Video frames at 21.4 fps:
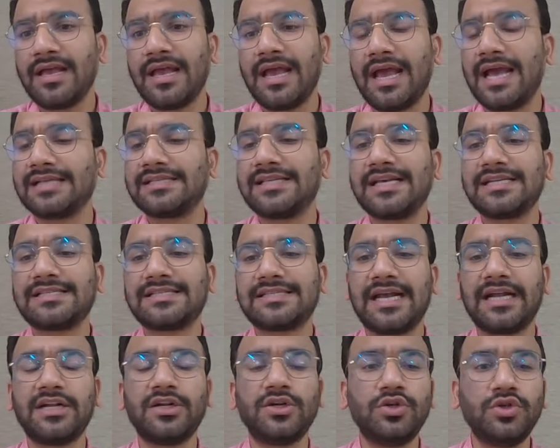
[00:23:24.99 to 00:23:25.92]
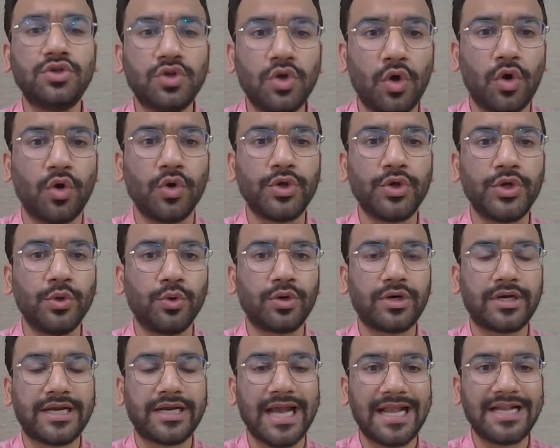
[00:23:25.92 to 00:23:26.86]
As I said, no, you
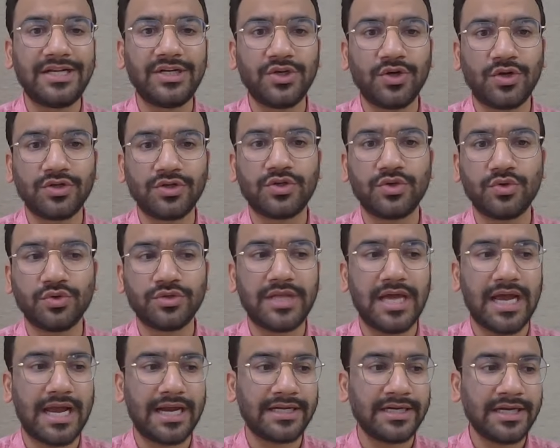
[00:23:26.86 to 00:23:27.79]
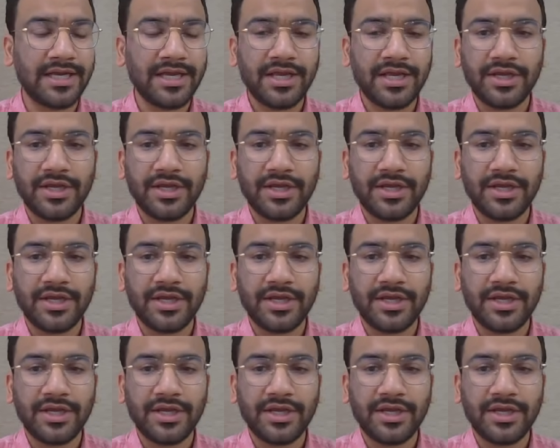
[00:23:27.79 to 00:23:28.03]
cannot do that.